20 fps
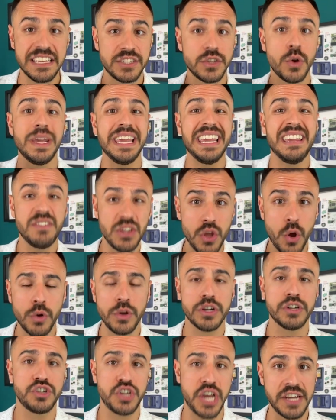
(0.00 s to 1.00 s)
So even though
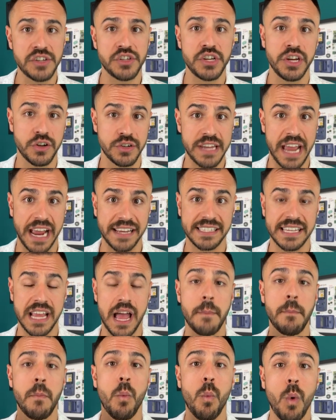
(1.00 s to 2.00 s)
you're changing your
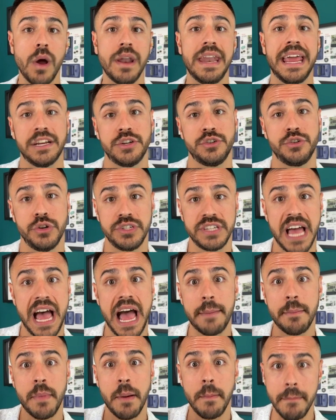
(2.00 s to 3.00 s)
Dexcom one extra
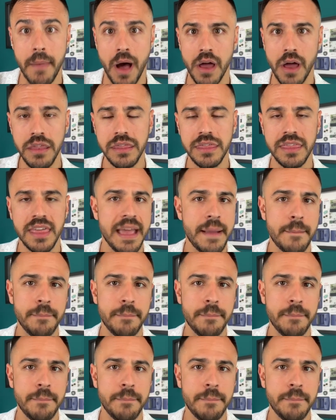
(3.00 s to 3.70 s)
time a month,